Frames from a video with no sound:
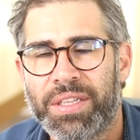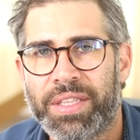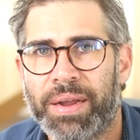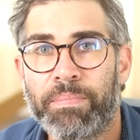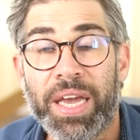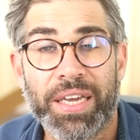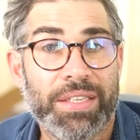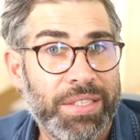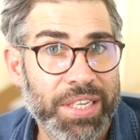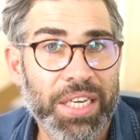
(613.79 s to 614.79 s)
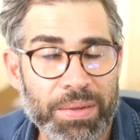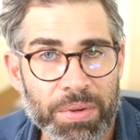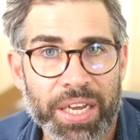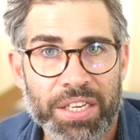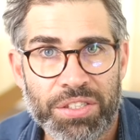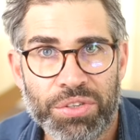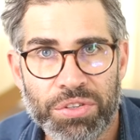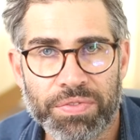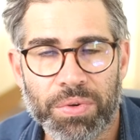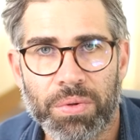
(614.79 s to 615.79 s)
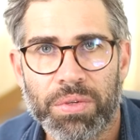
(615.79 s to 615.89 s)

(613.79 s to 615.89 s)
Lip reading: that make it seem like it's useful.